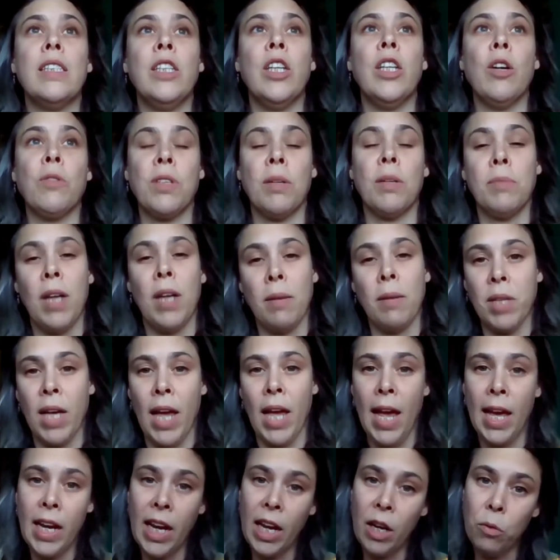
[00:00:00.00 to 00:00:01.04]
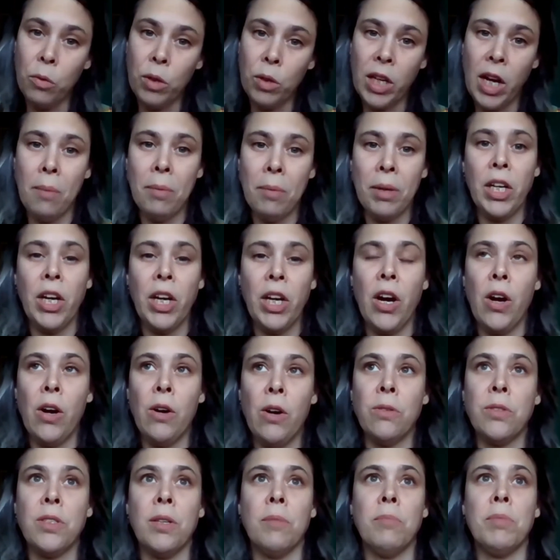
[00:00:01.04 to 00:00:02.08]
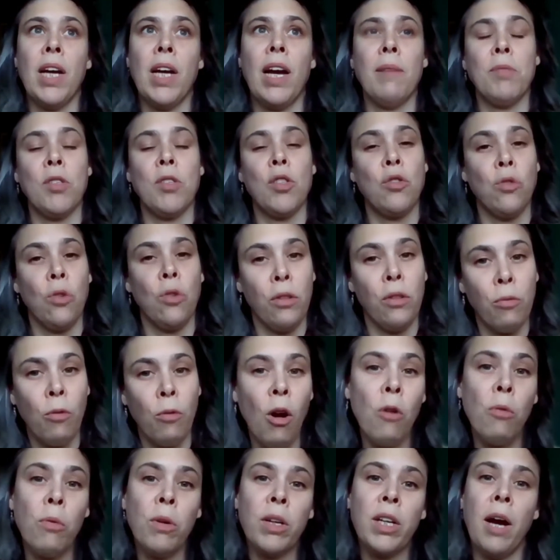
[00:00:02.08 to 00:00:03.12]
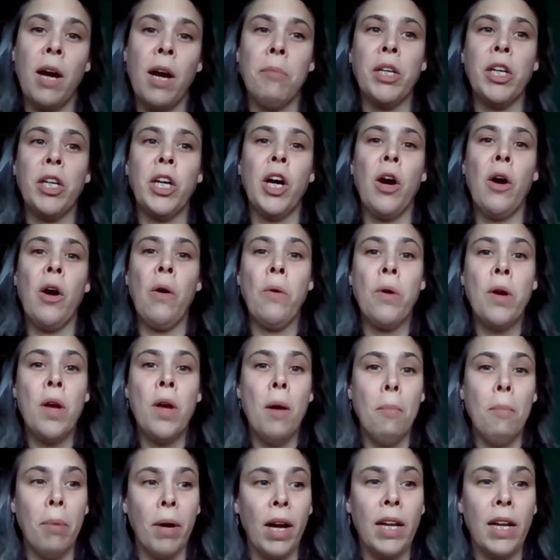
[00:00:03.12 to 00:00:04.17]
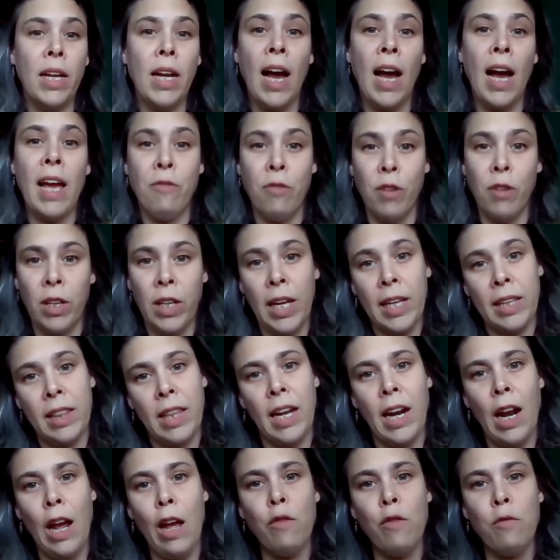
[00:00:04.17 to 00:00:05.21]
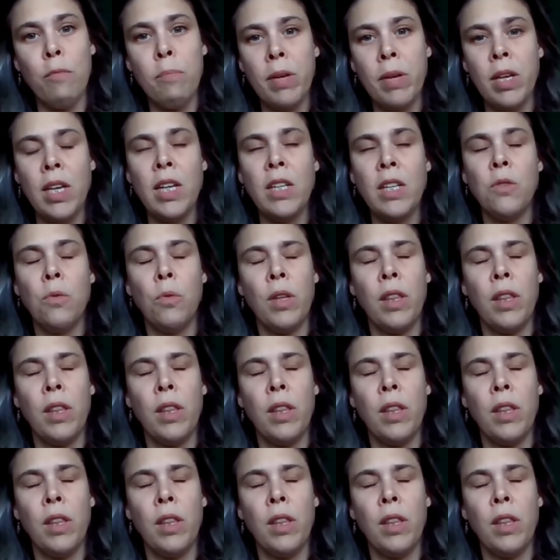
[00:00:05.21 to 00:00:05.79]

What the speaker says: Sometimes a headache would come and go, sometimes a sore throat would come and go, but I feel like that I have peaked with